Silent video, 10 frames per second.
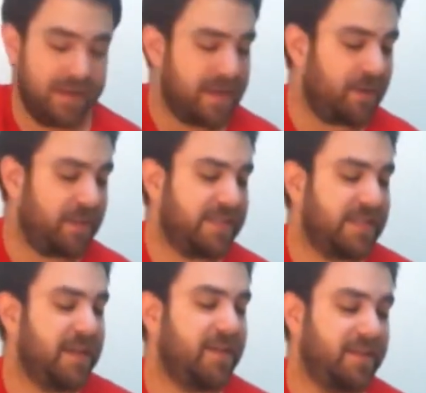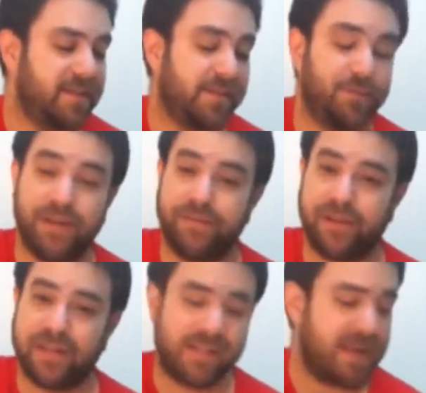Now let's take this 3
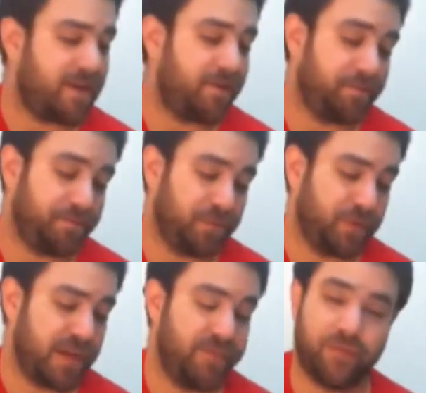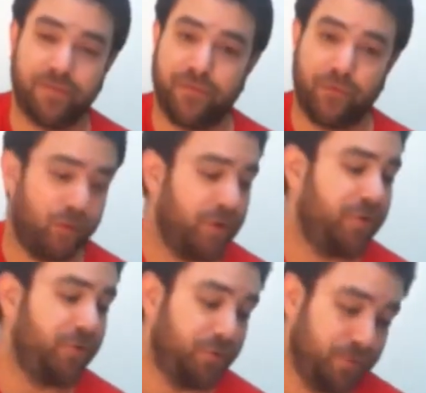frets down, okay, from 4
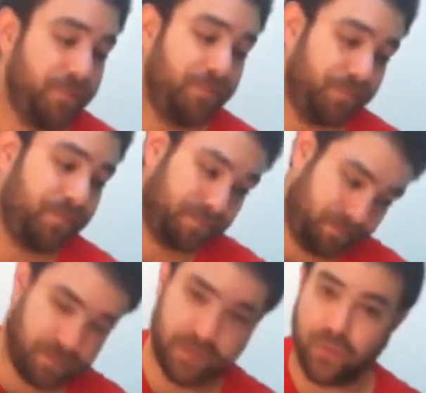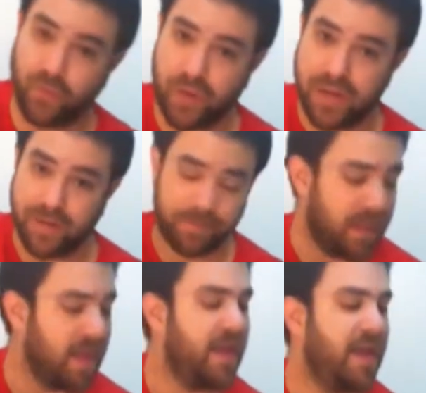to
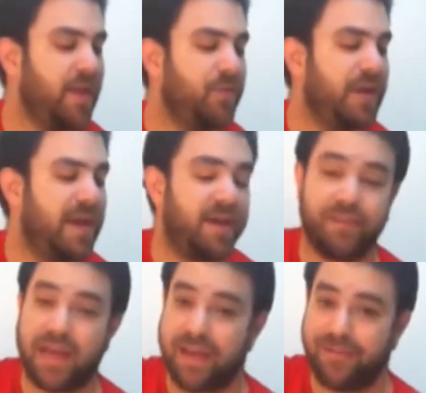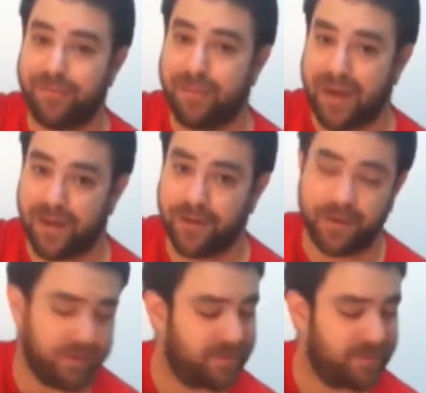1, and we have F minor,